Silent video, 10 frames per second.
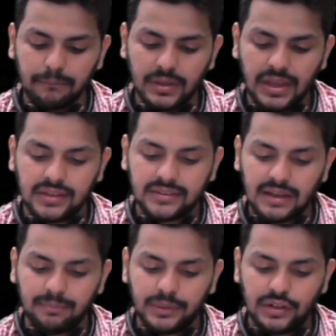
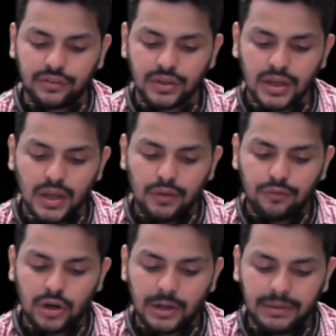Examples
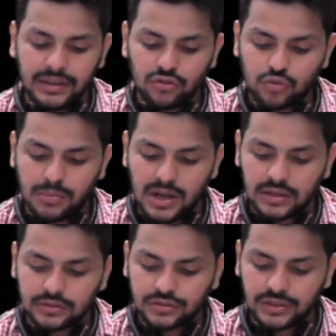for
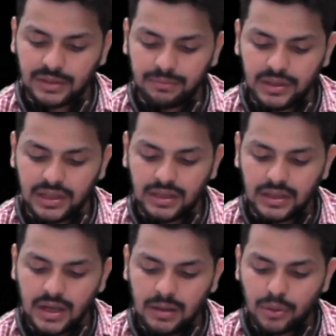benchmarks can be
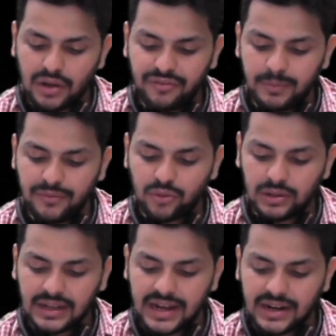profit before
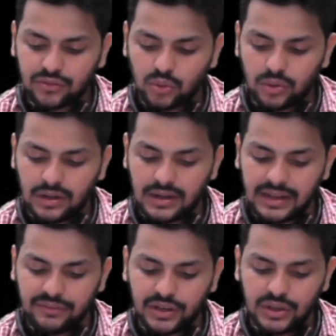tax, total
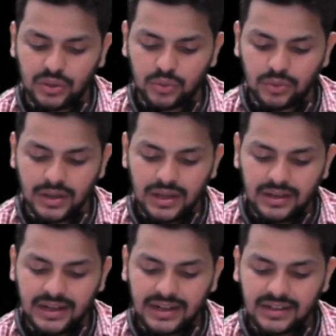revenue,
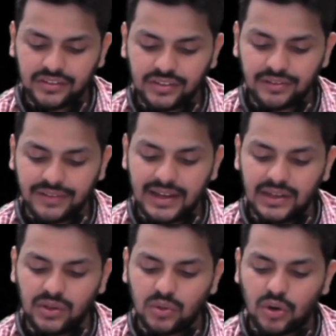net asset value,